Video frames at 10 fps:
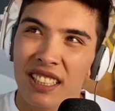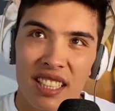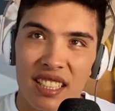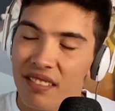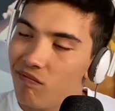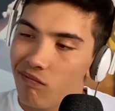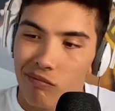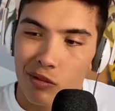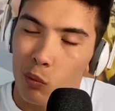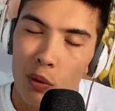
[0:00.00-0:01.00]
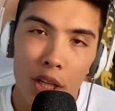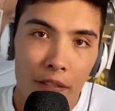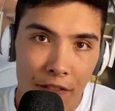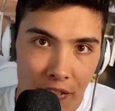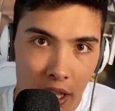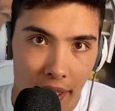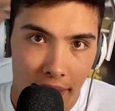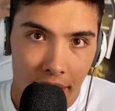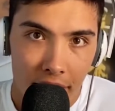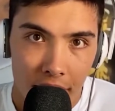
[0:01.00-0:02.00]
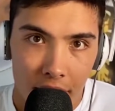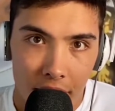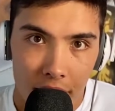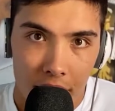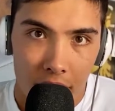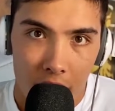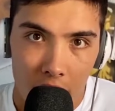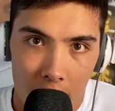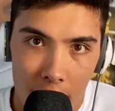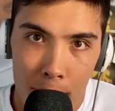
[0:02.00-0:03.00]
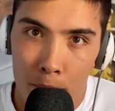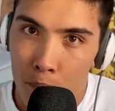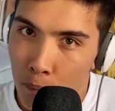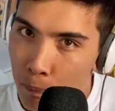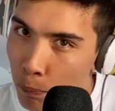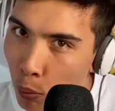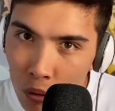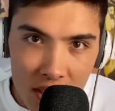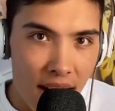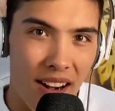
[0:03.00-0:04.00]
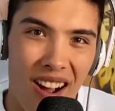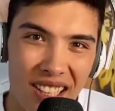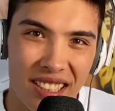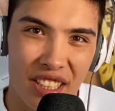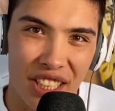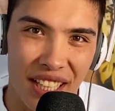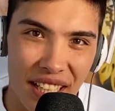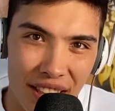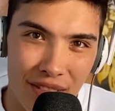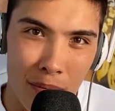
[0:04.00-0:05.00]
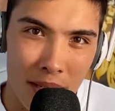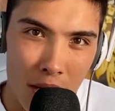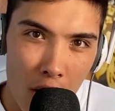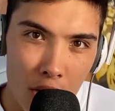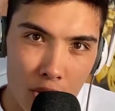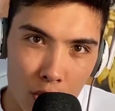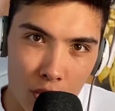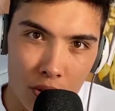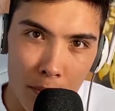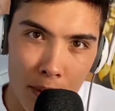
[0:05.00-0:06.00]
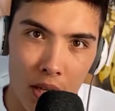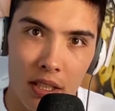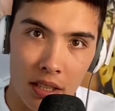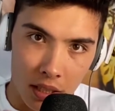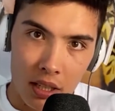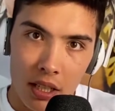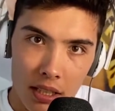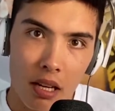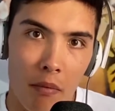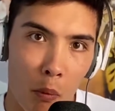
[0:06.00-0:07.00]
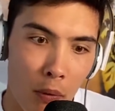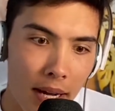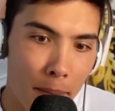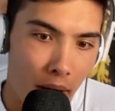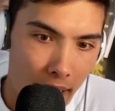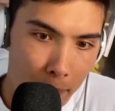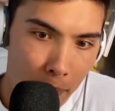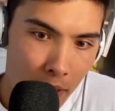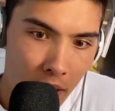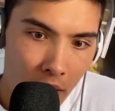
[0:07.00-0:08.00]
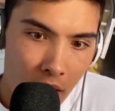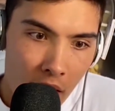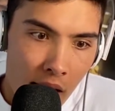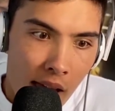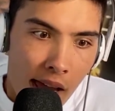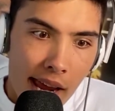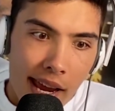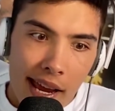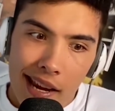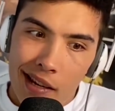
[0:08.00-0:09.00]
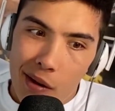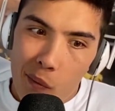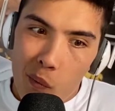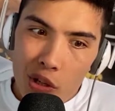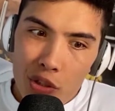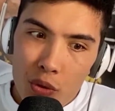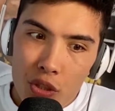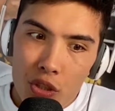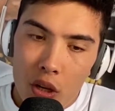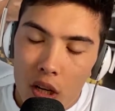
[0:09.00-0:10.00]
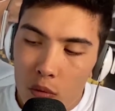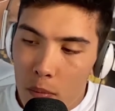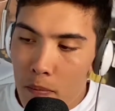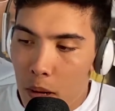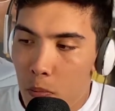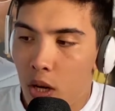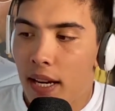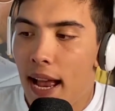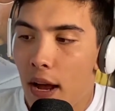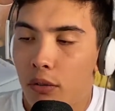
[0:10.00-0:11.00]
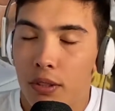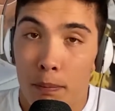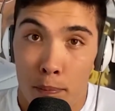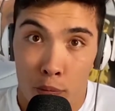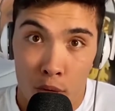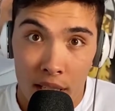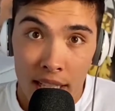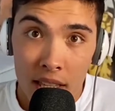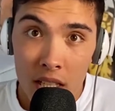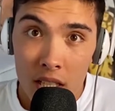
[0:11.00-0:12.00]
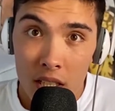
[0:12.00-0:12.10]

just the weird feeling of pulling that oxygen in through my nostrils compared to down my windpipe. And once you start remembering how to breathe,